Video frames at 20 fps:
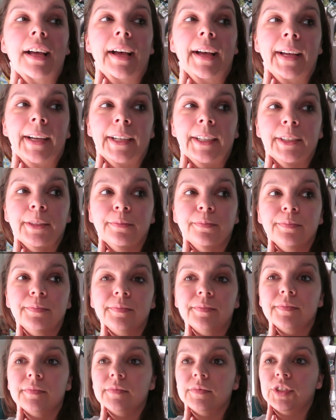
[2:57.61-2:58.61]

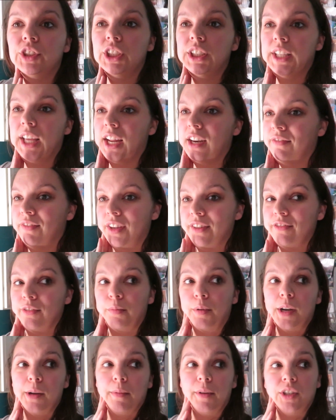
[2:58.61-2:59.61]
Um, she's had a fever
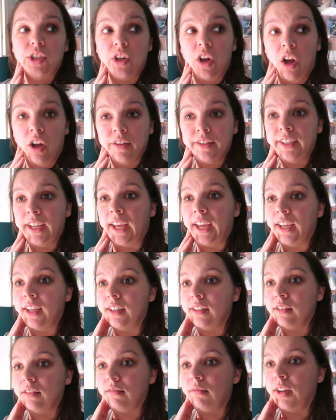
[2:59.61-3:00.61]
pretty much all day,
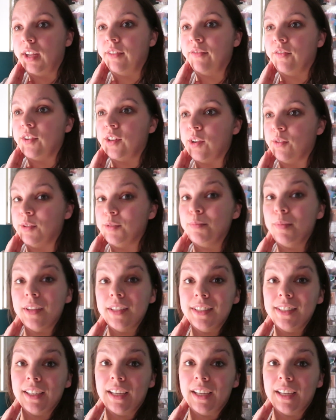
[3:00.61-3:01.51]
waiting for Noah's bus